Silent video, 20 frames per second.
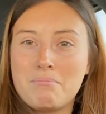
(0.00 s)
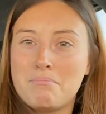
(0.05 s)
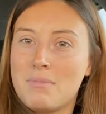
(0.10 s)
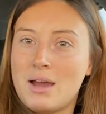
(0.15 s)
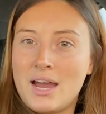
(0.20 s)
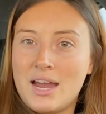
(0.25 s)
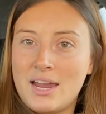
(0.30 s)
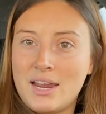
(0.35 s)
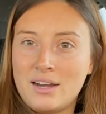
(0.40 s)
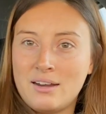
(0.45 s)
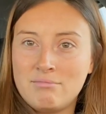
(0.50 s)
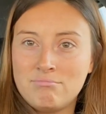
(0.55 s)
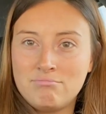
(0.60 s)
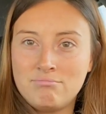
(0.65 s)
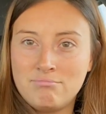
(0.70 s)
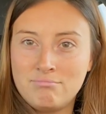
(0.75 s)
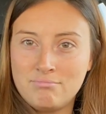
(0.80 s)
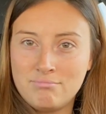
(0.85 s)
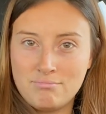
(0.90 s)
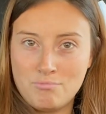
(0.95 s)
mine
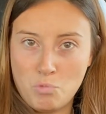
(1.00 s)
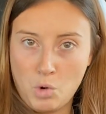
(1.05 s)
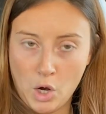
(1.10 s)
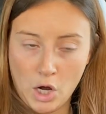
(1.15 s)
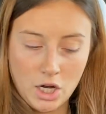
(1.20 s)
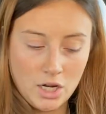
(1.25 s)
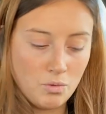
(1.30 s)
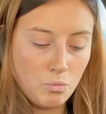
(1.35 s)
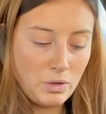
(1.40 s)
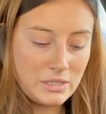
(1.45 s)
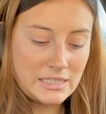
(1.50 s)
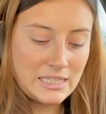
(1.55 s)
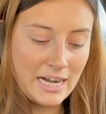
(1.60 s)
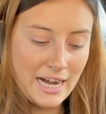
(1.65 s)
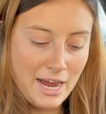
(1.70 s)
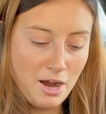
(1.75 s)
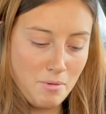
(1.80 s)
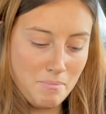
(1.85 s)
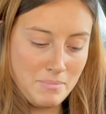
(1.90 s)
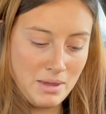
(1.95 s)
work? What's going
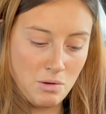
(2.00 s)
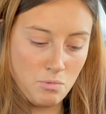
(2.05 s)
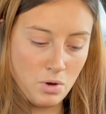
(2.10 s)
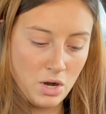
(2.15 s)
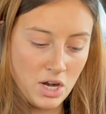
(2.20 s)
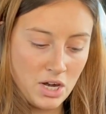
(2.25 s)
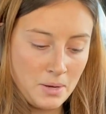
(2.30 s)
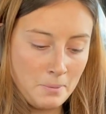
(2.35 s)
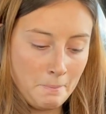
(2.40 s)
to help me work?